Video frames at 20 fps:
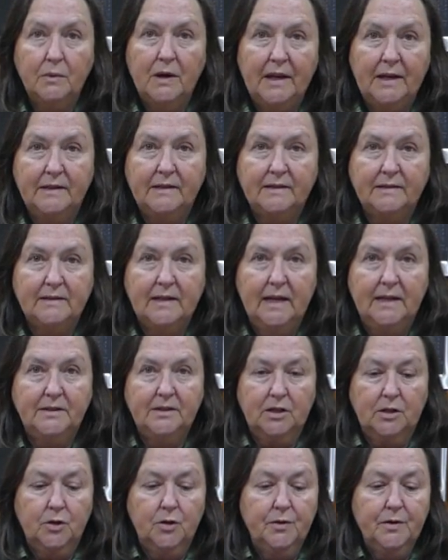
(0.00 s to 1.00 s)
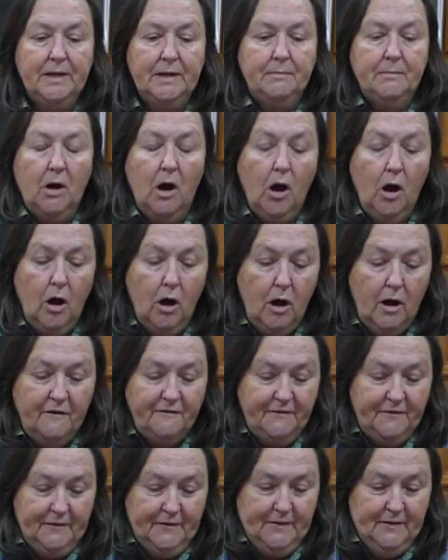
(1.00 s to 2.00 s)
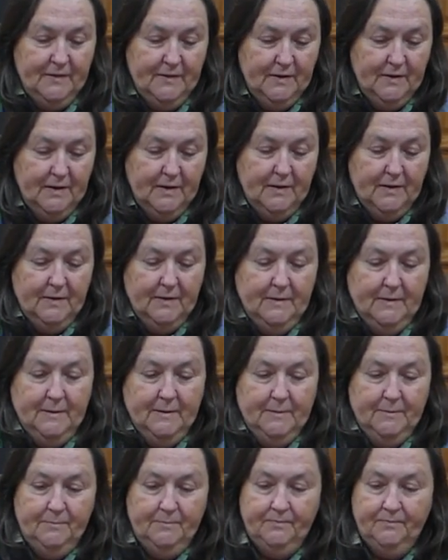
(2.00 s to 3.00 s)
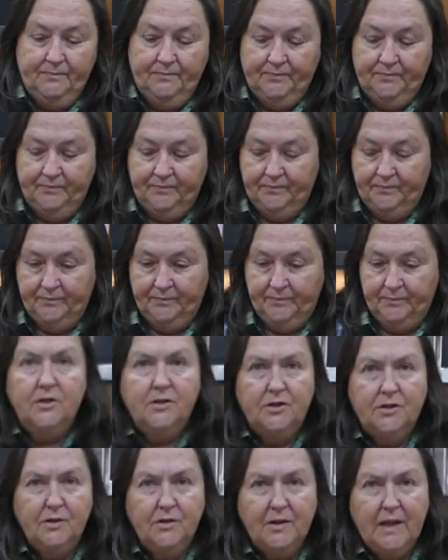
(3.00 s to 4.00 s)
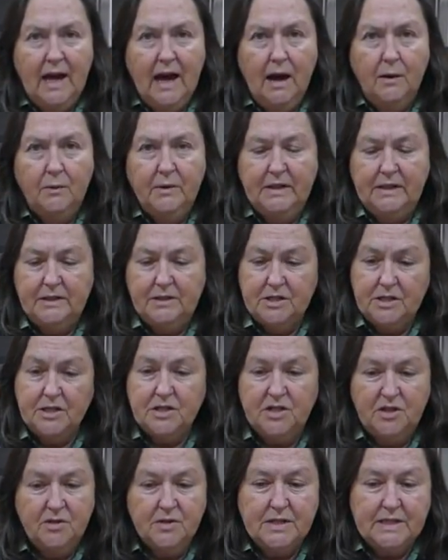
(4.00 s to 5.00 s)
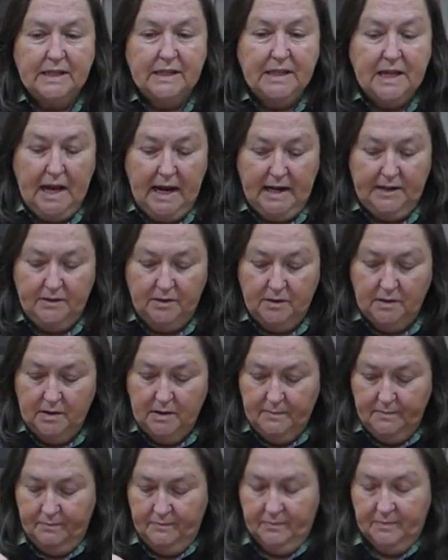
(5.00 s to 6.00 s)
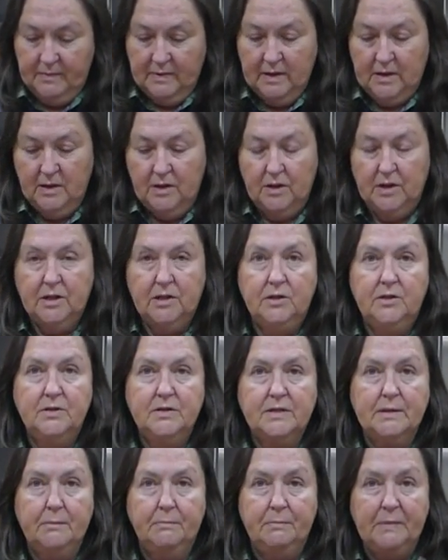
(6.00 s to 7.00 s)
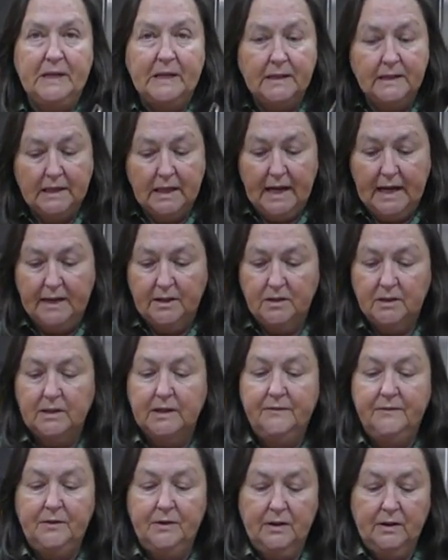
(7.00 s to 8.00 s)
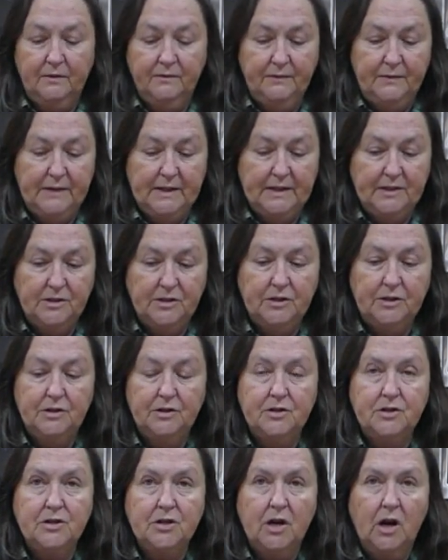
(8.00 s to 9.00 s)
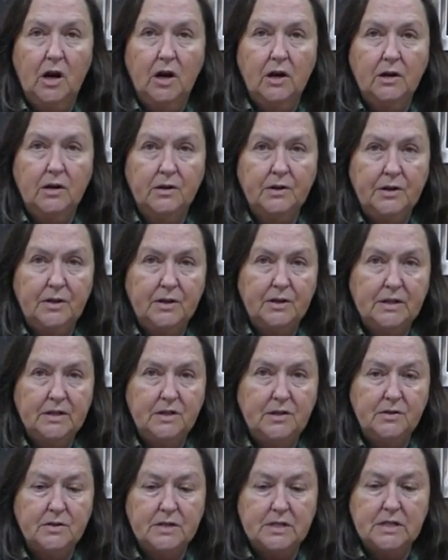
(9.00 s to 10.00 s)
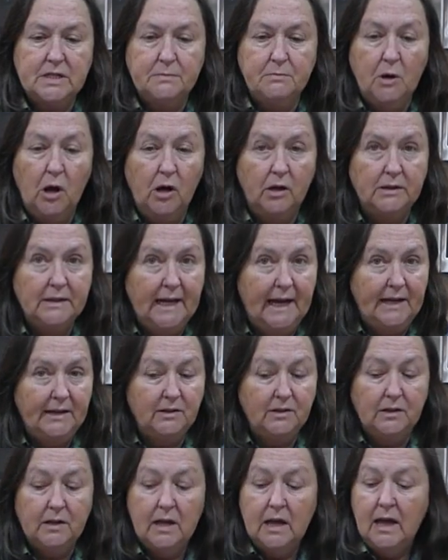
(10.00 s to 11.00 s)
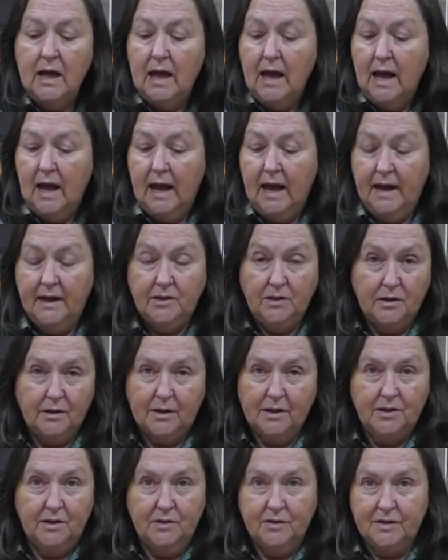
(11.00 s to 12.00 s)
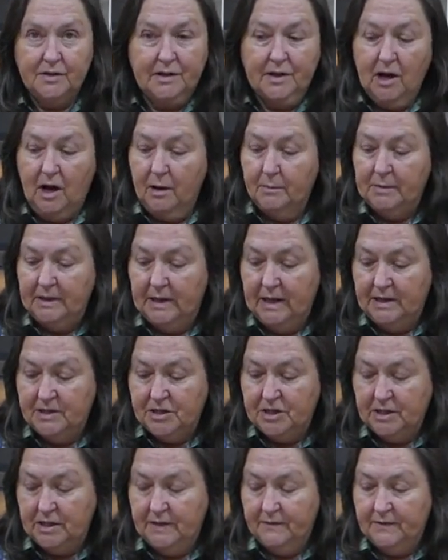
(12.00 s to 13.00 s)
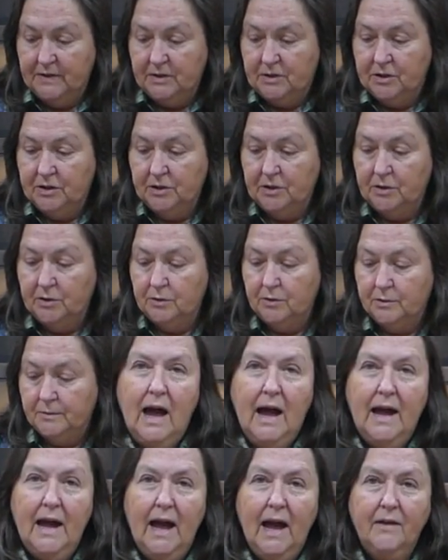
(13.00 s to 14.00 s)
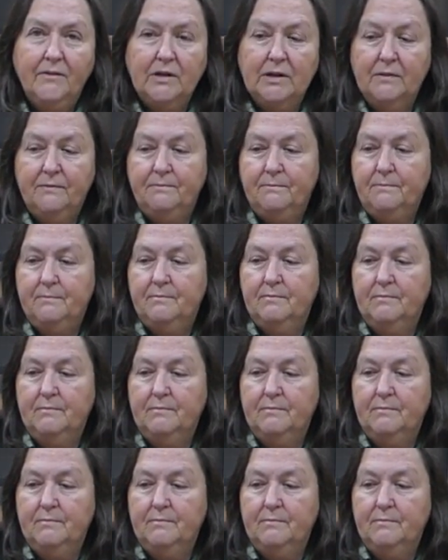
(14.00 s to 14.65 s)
we're ready to take the cream off. To do that, we just use a ladle. You can use a big ladle if it'll fit into your jar, or you can use a small ladle, and you can use a combination of the two. I have a